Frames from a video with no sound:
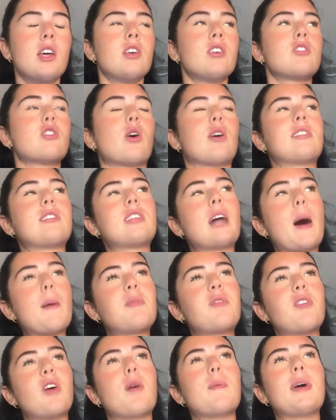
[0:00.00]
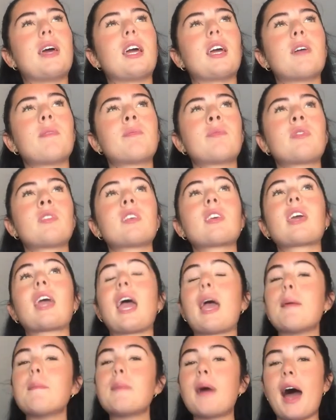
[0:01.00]
So I stopped filming
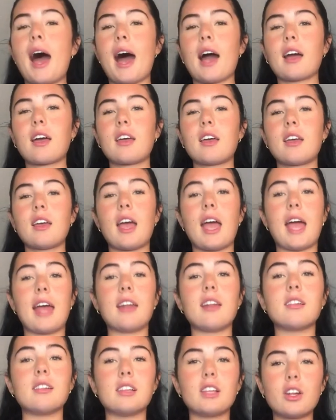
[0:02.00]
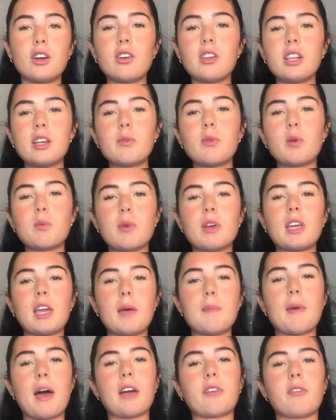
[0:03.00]
came back, and literally when we
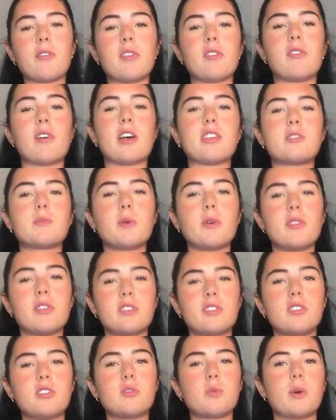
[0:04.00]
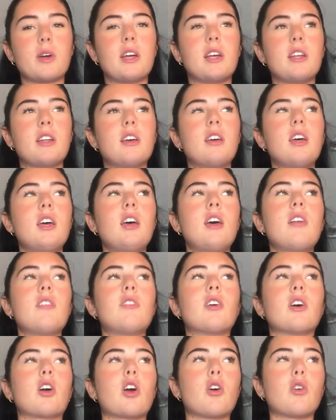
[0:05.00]
came back from the festival, this is when
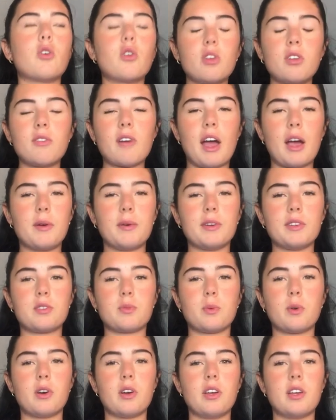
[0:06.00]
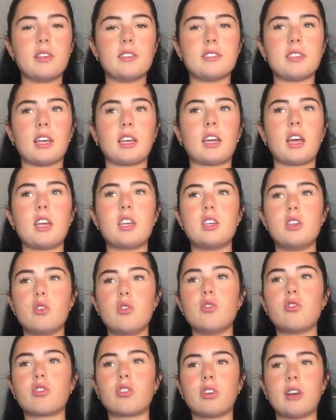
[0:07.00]
the coronavirus was like a
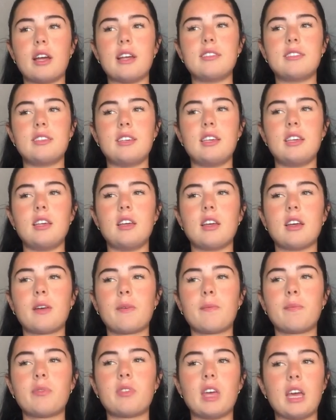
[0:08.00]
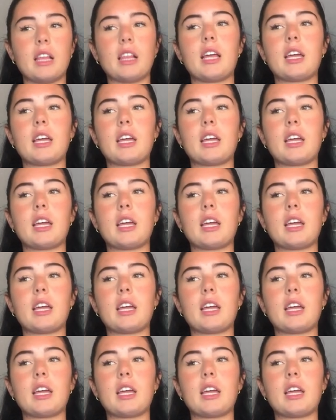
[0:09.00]
huge, crazy thing.